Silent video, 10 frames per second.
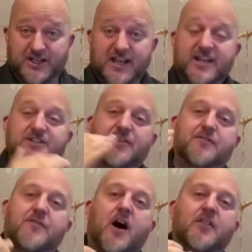He is a
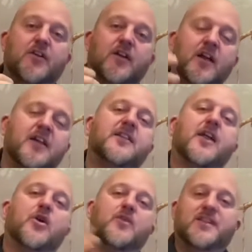father, not
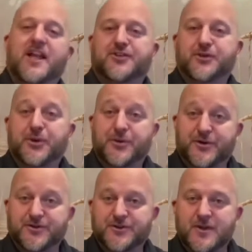only that
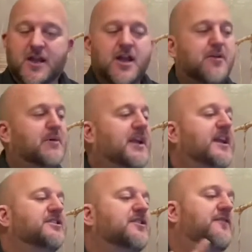tutors, but he
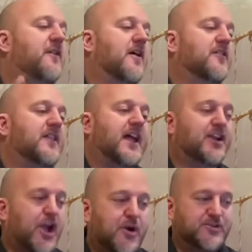is a father that
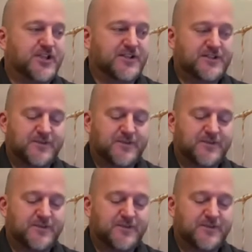coaches.